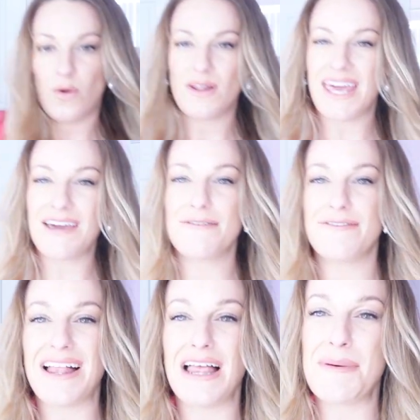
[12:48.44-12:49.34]
like
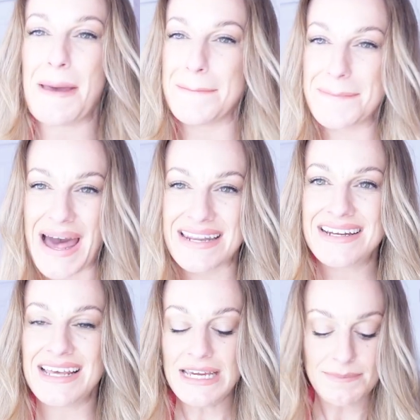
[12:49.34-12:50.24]
felt a bit
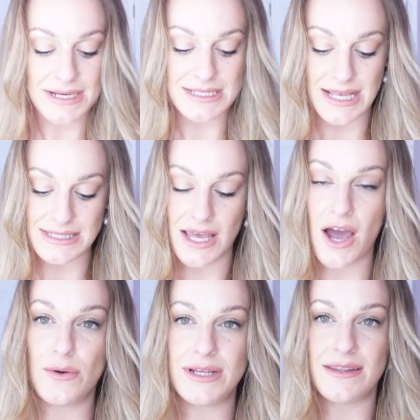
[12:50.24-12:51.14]
manly, because that's the
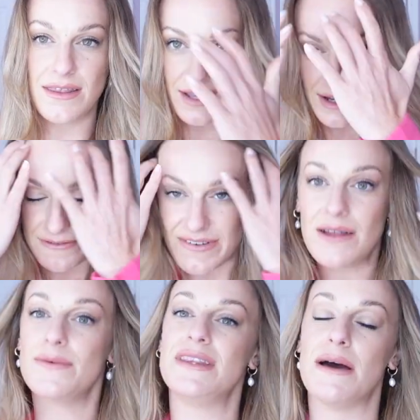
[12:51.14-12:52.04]
only other thing I
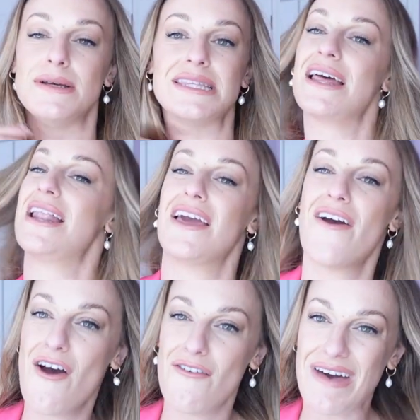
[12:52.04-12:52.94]
felt with them, is they're like
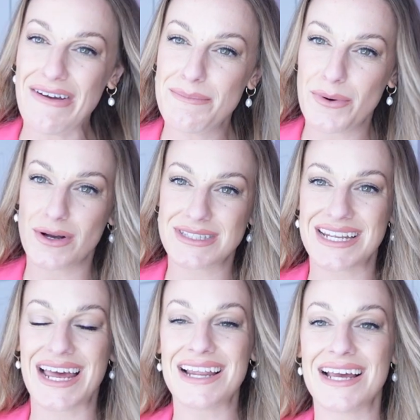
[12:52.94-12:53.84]
very boxy,
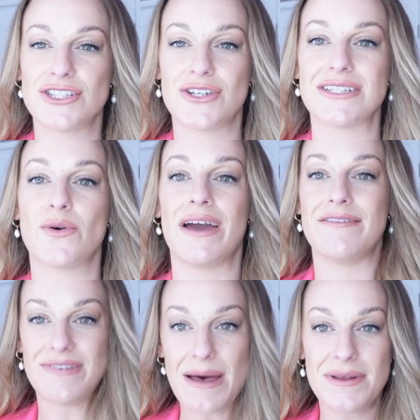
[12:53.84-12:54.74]
and I like to dress quite
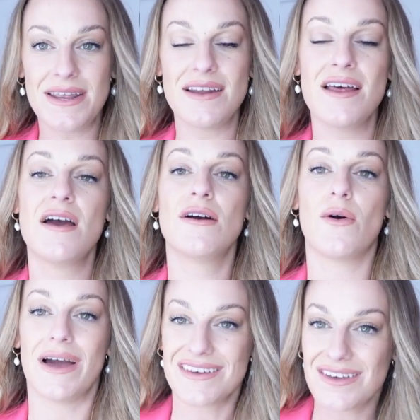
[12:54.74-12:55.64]
feminine,
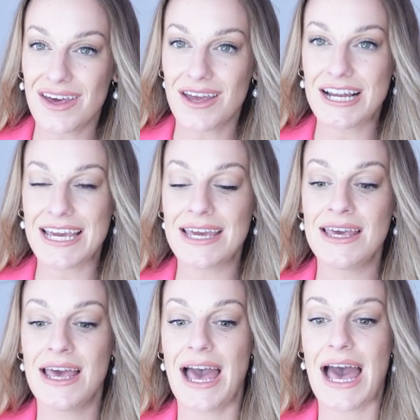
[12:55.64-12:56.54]
quite girly,
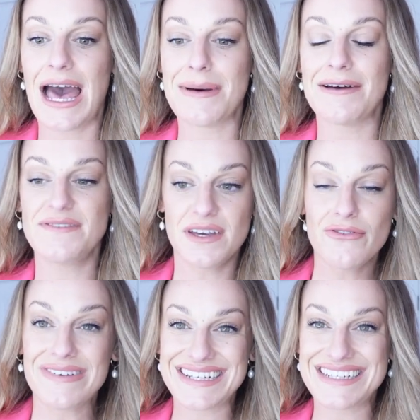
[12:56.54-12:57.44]
and feel
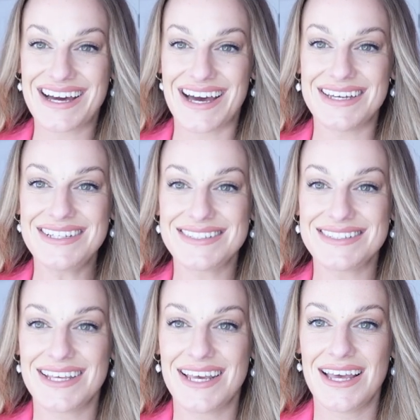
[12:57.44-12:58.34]
really
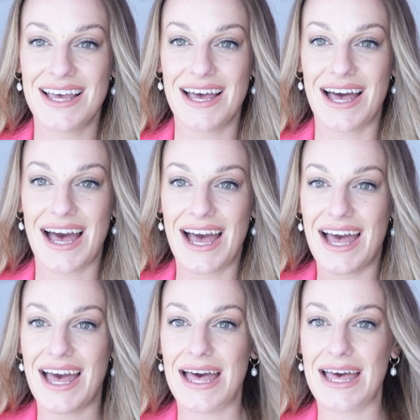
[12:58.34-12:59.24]
nice
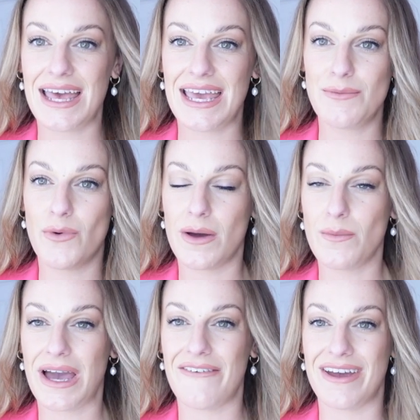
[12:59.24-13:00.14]
in what I'm
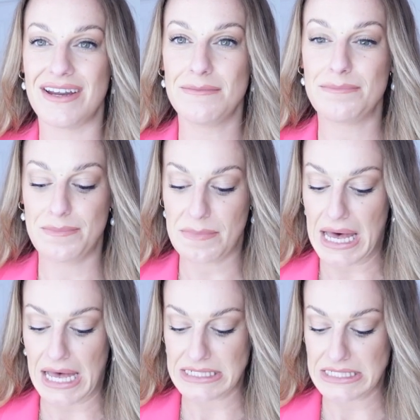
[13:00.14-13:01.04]
wearing.
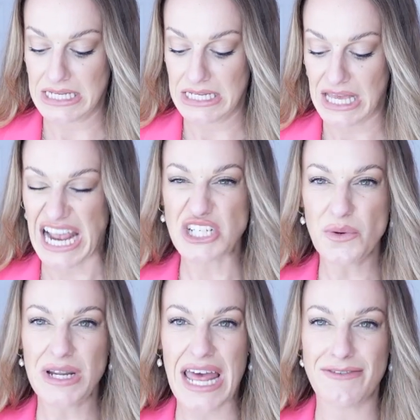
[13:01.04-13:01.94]
But I don't
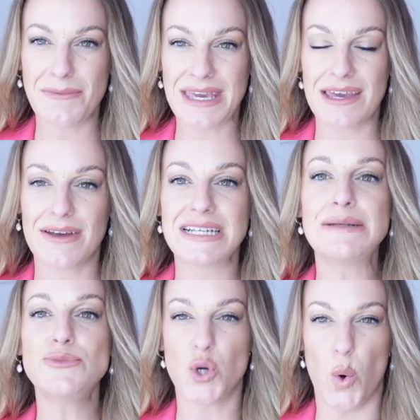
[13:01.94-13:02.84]
want to ever make it, because
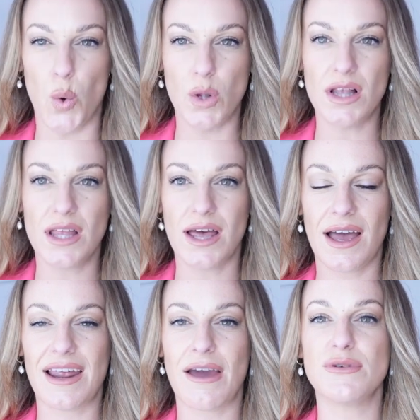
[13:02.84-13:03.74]
I'm tall
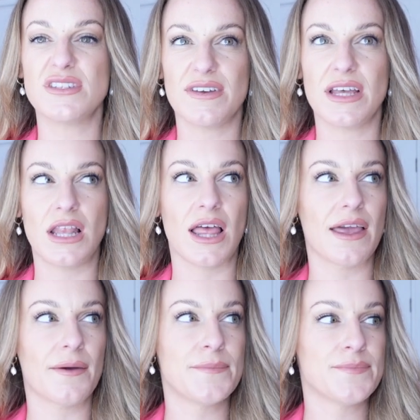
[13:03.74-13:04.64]
and I always feel
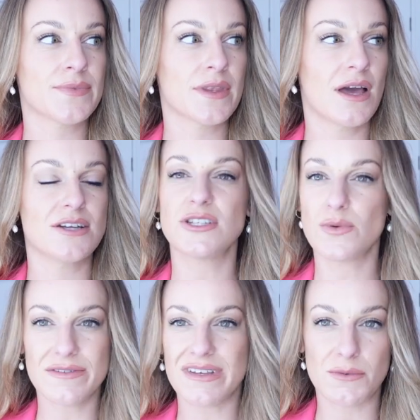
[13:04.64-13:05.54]
like I just
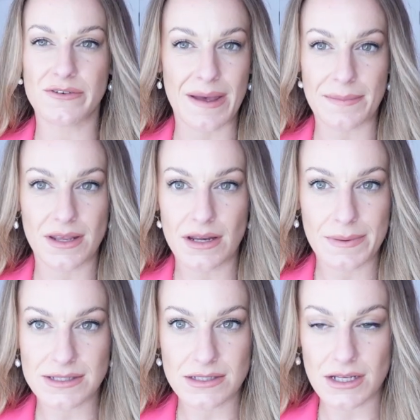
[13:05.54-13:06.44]
want to feel more feminine
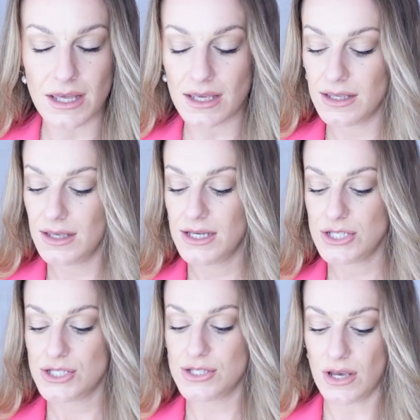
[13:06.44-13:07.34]
basically.
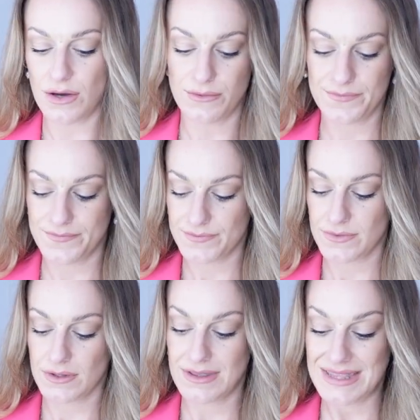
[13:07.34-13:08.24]
So
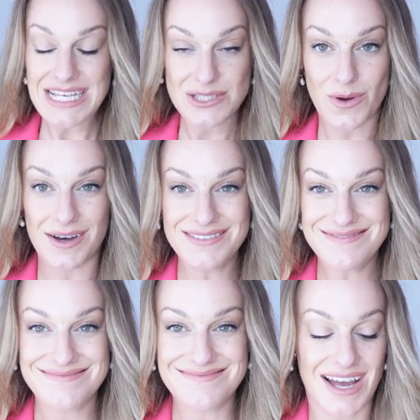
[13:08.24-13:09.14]
this one
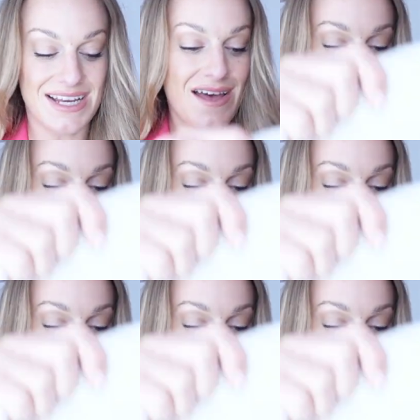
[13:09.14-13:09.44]
I